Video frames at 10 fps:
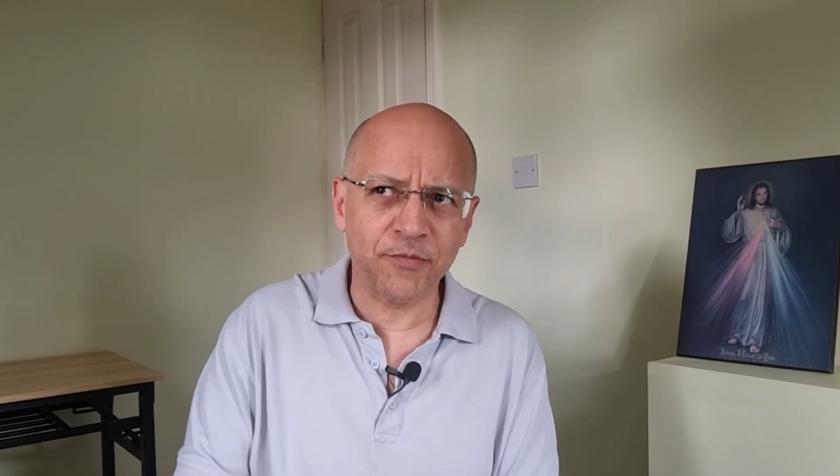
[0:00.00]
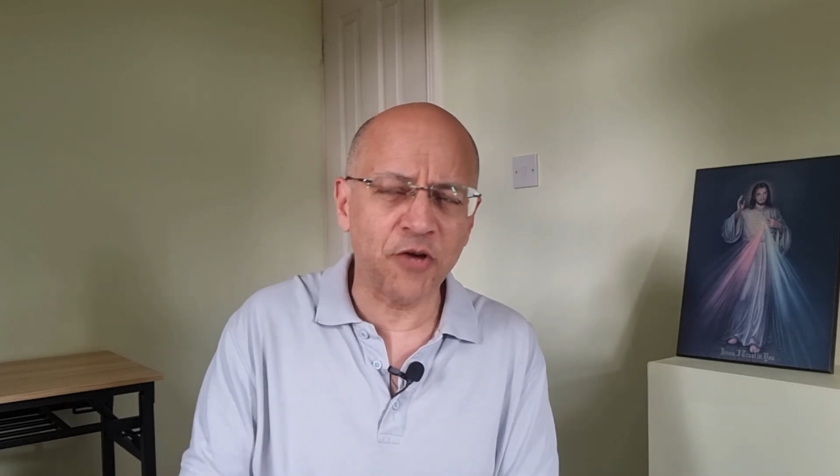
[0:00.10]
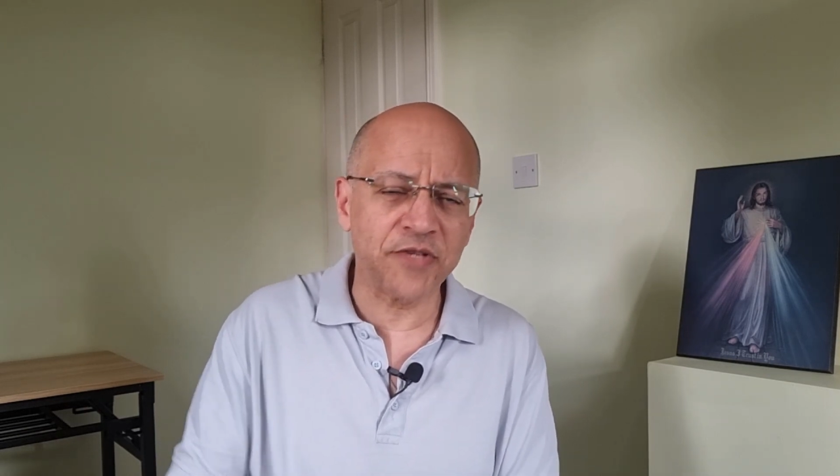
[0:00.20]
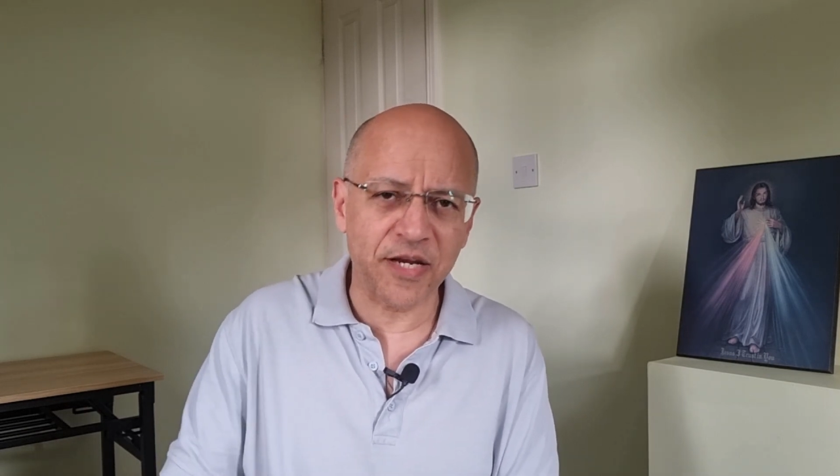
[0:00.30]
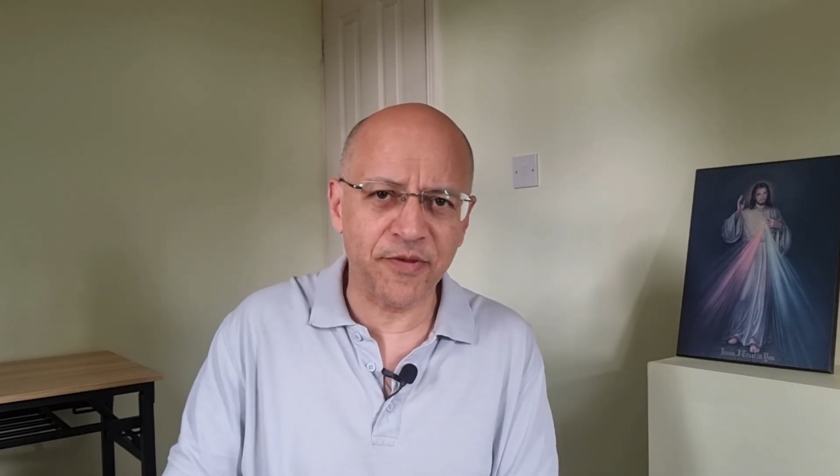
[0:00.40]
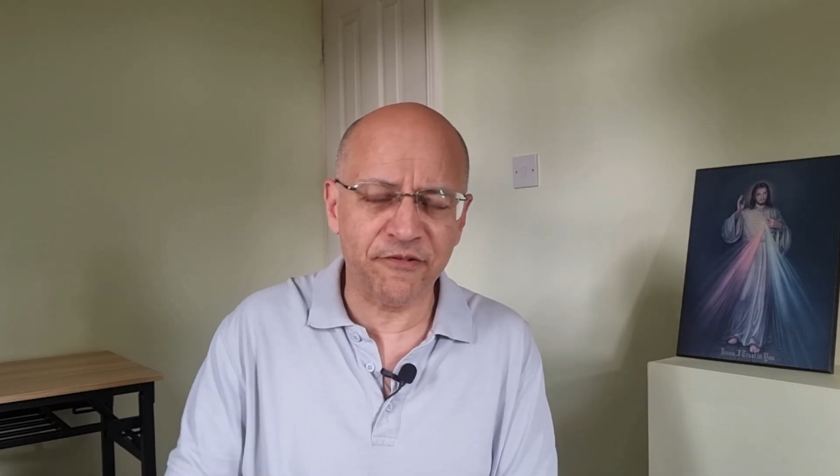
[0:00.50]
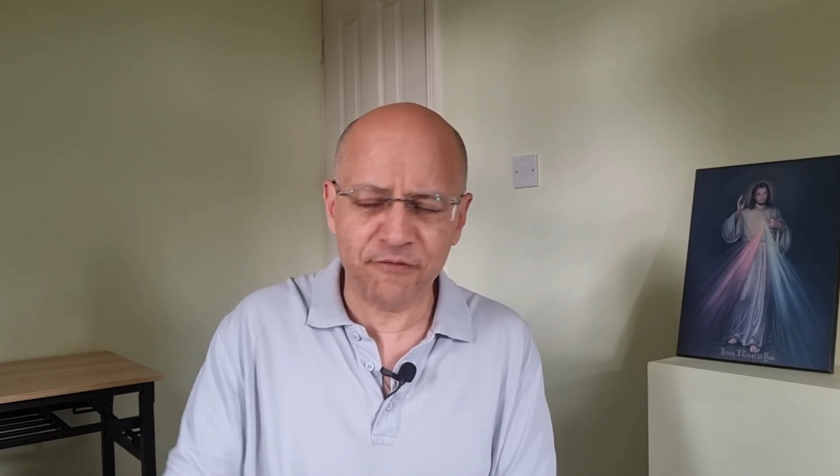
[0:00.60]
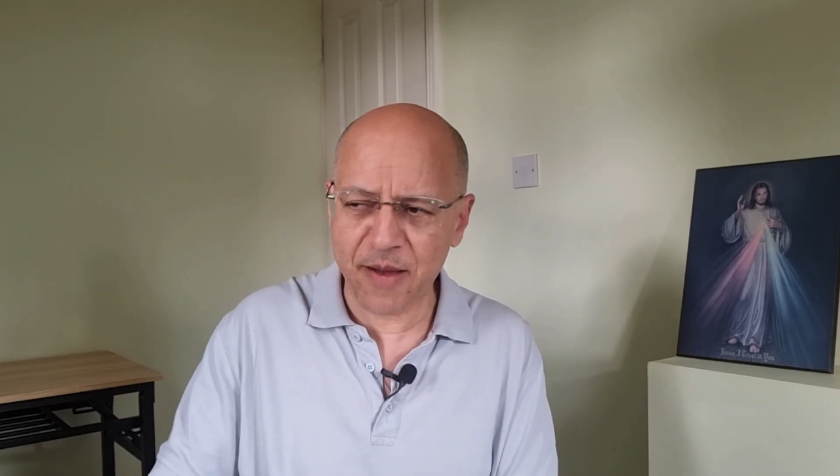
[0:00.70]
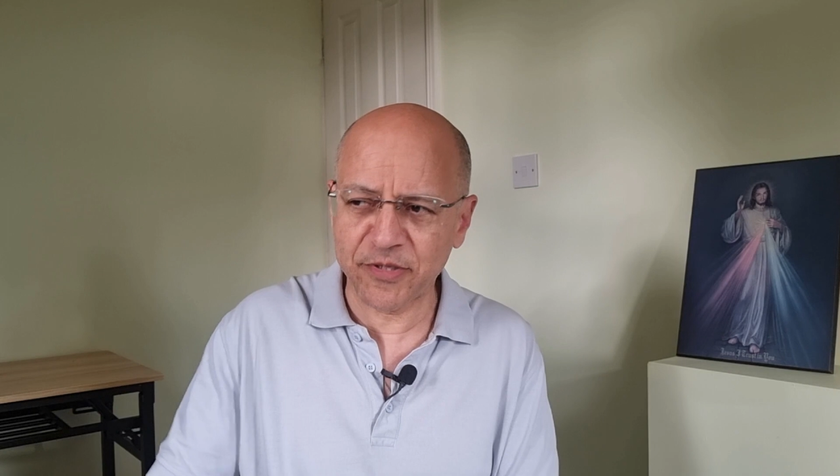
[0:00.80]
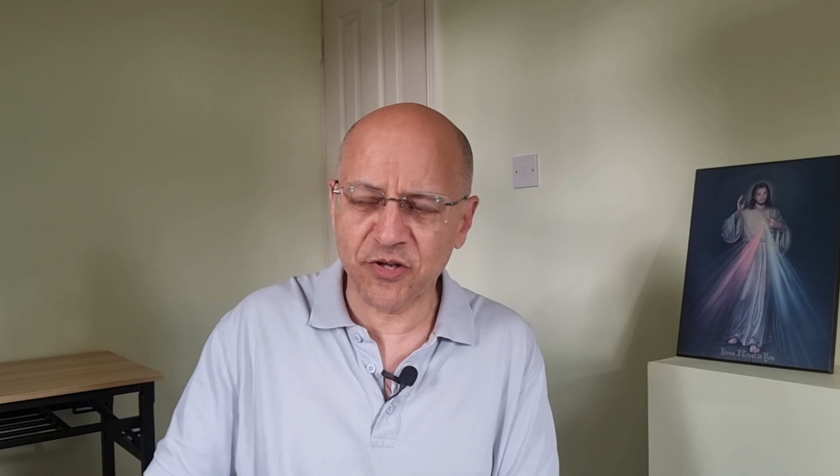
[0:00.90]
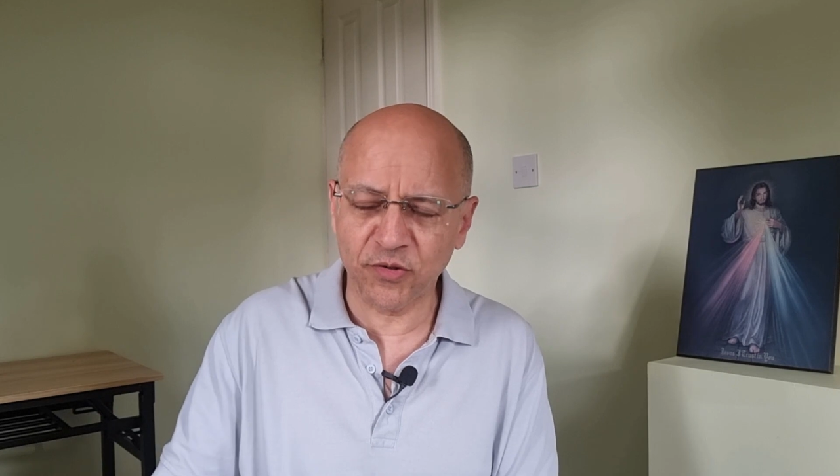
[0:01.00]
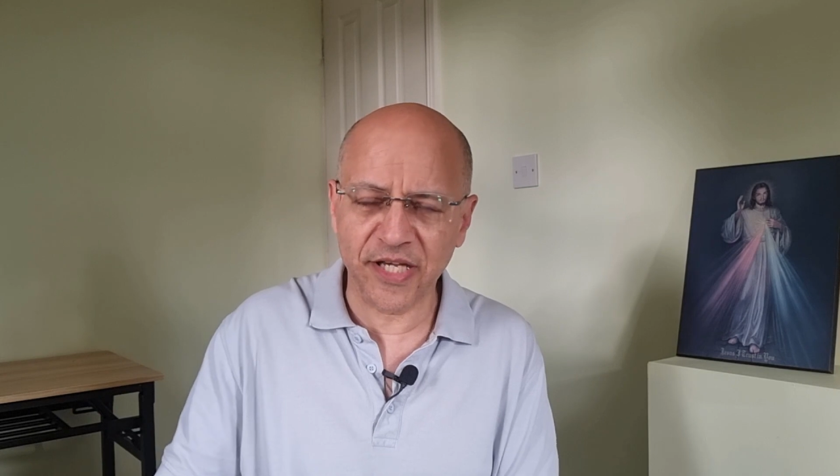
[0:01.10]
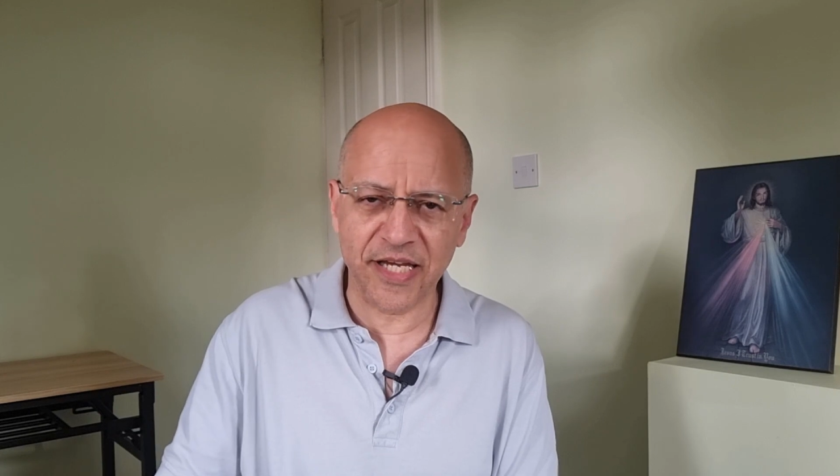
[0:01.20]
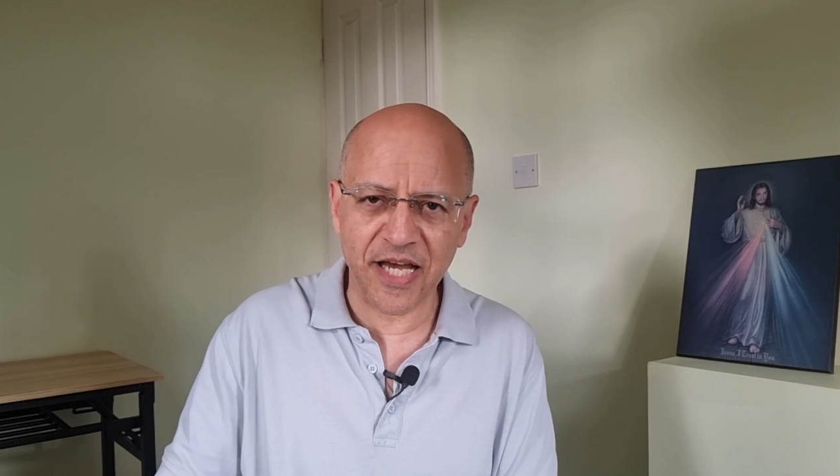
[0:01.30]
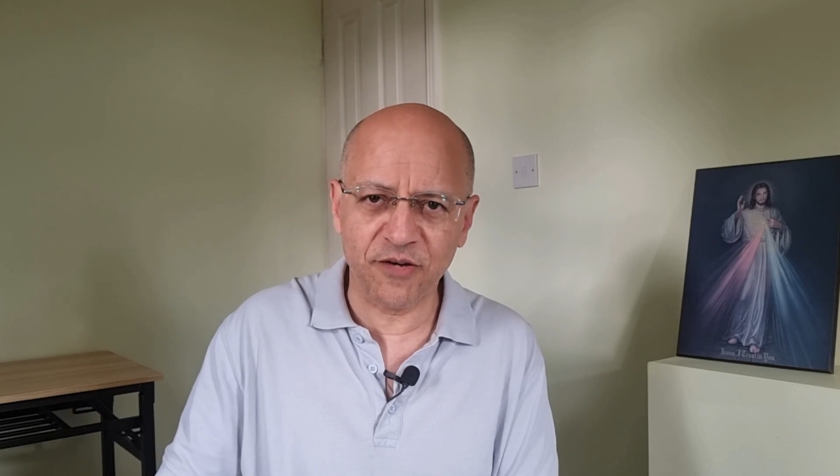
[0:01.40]
I'm going down a bit of a rabbit hole
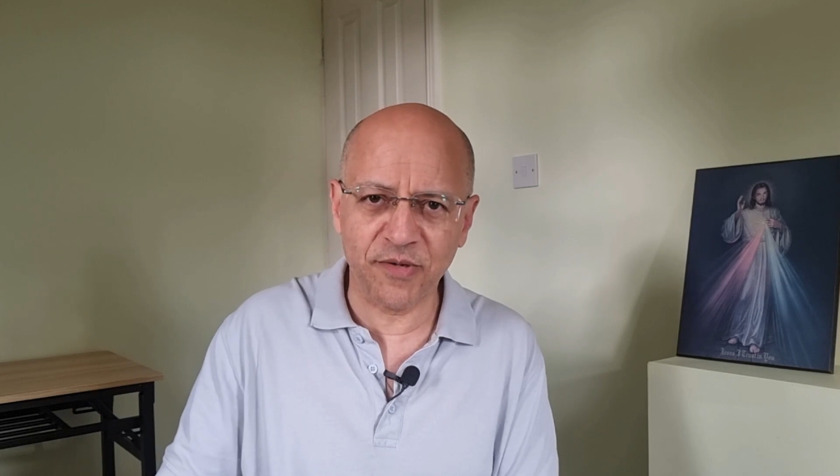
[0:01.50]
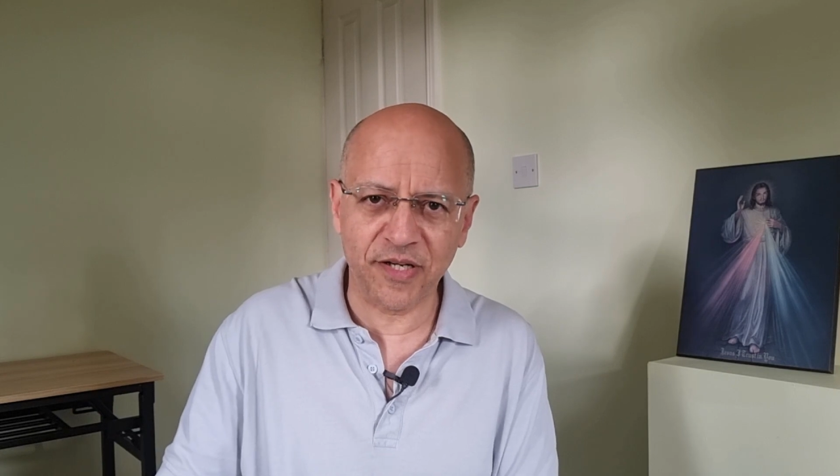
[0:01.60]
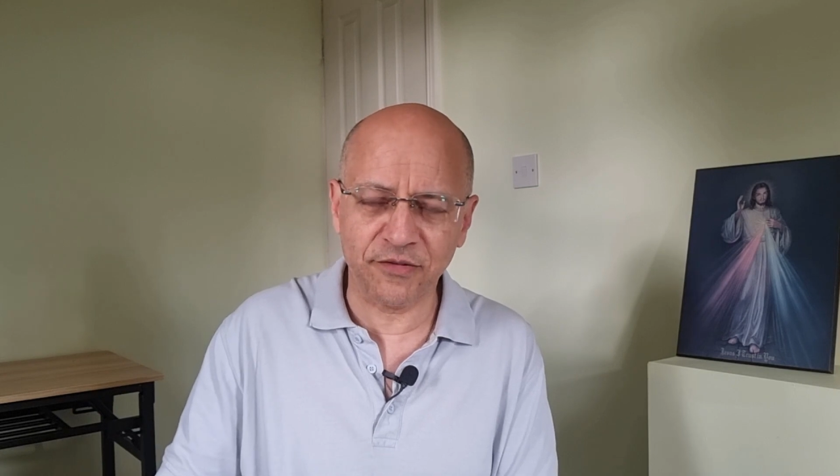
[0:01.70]
here now,